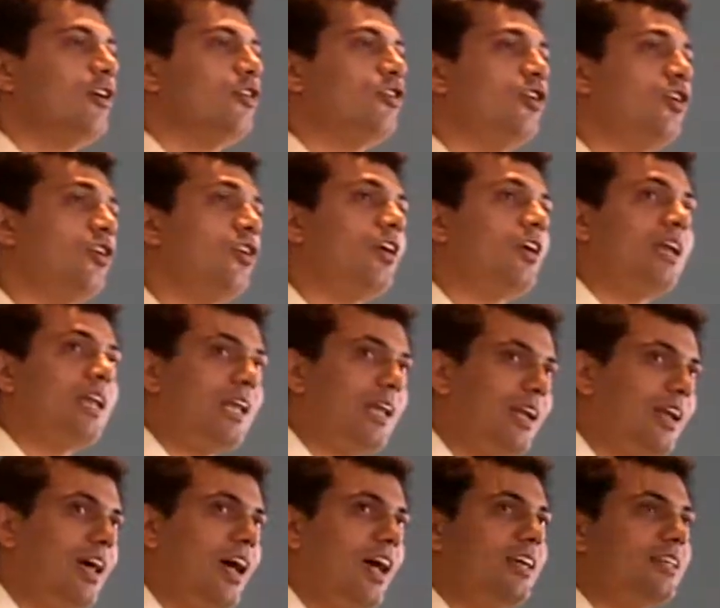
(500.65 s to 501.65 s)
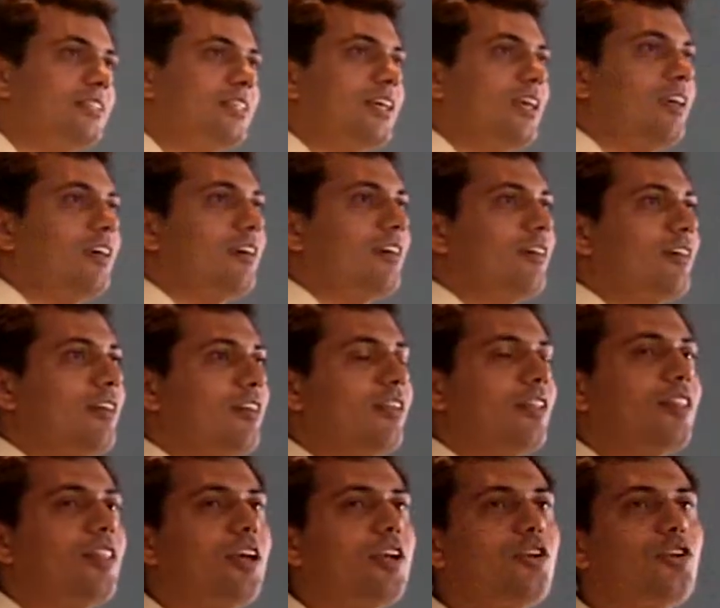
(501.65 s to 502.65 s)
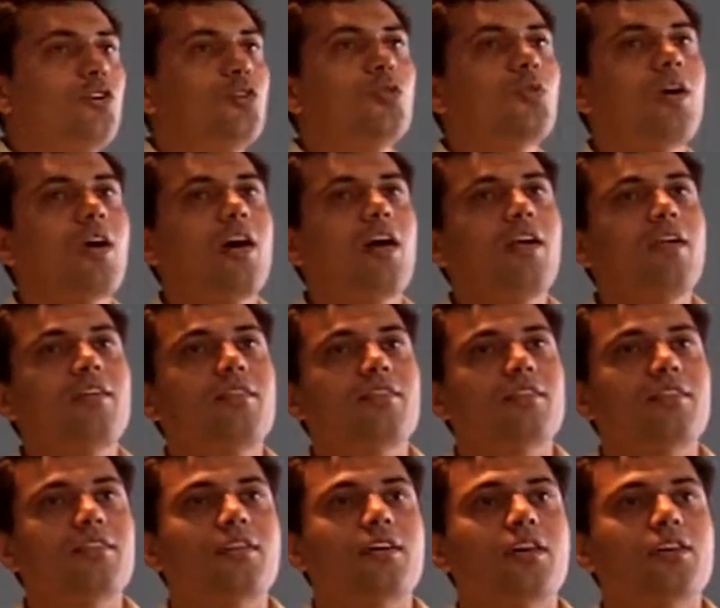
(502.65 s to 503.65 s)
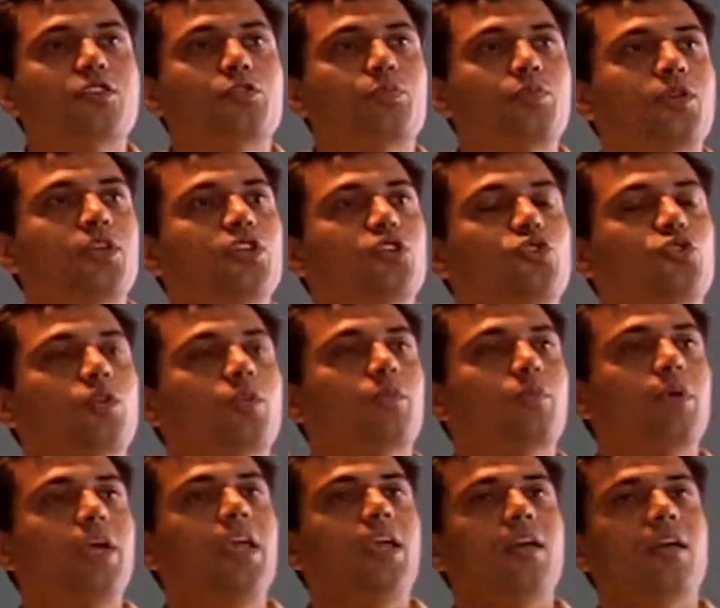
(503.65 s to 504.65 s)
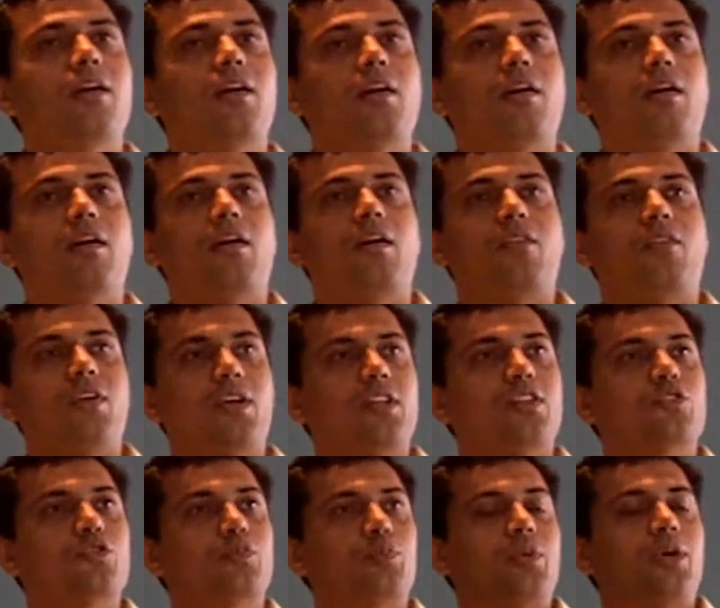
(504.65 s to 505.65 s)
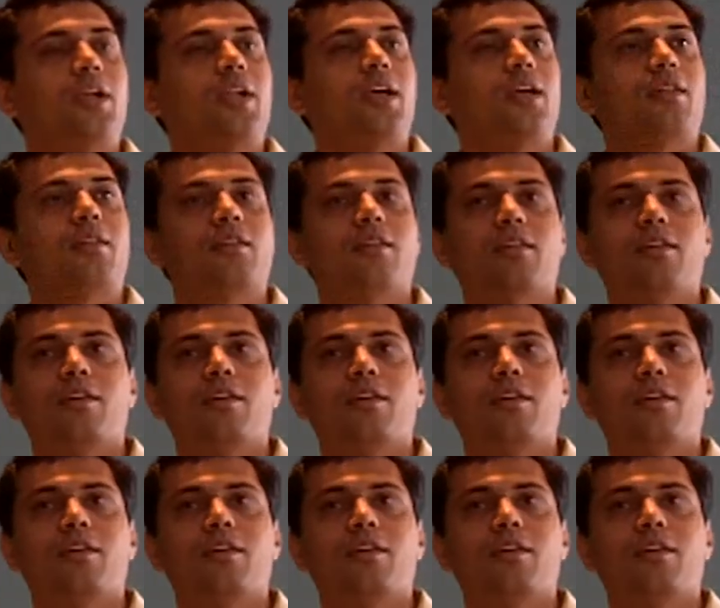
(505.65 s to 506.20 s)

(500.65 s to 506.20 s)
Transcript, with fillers: You're not realizing that you are a spiritual being, a real spirit